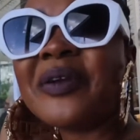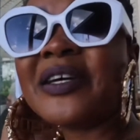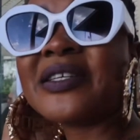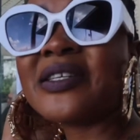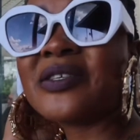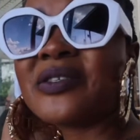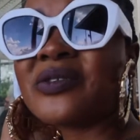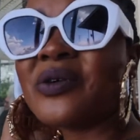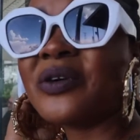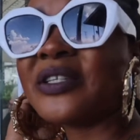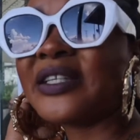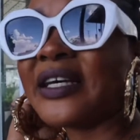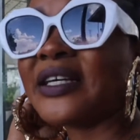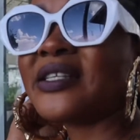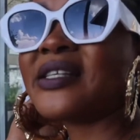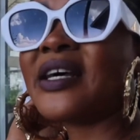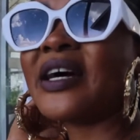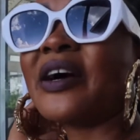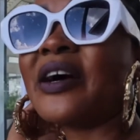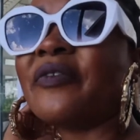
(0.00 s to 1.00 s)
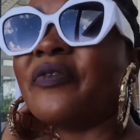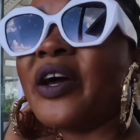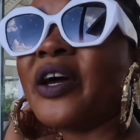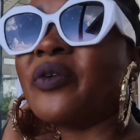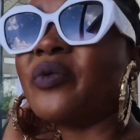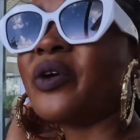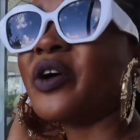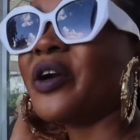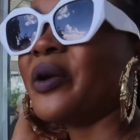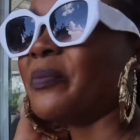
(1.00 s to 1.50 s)
place is called Delta
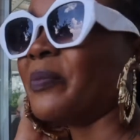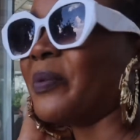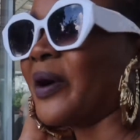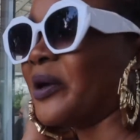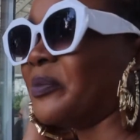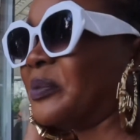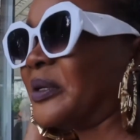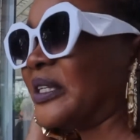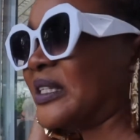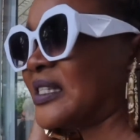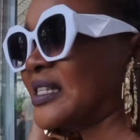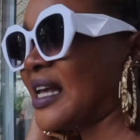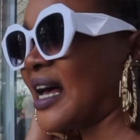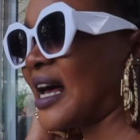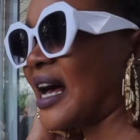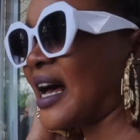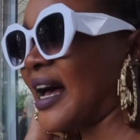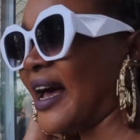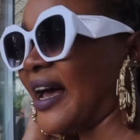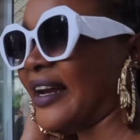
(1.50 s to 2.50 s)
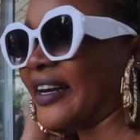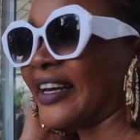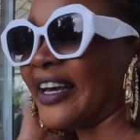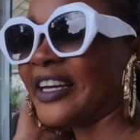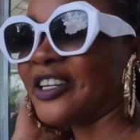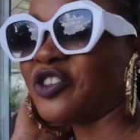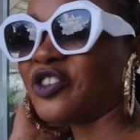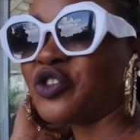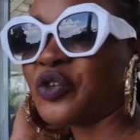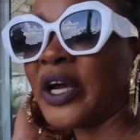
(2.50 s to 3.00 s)
Cafe. We're gonna buy pizza and
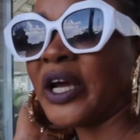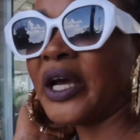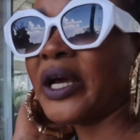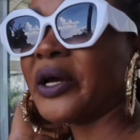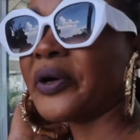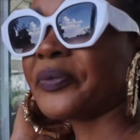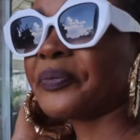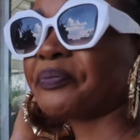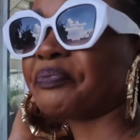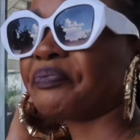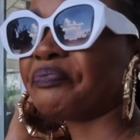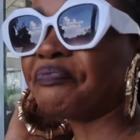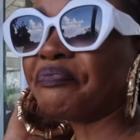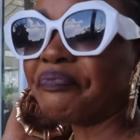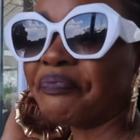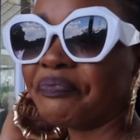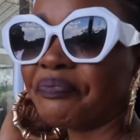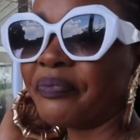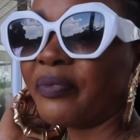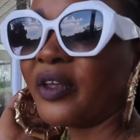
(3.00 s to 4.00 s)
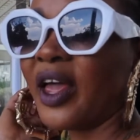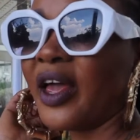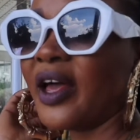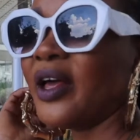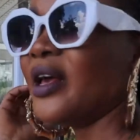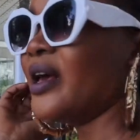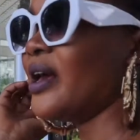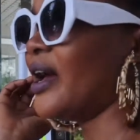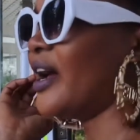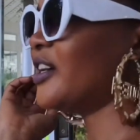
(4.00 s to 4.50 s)
get a drink
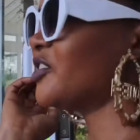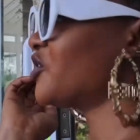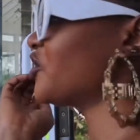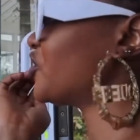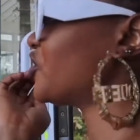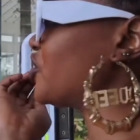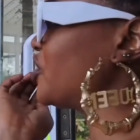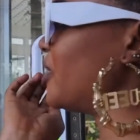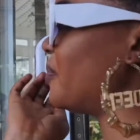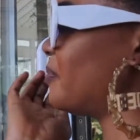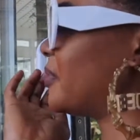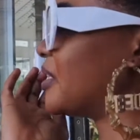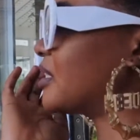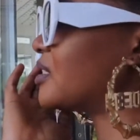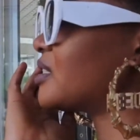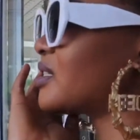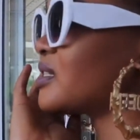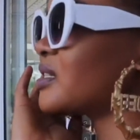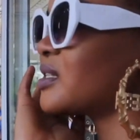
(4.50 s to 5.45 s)
and just chill a bit.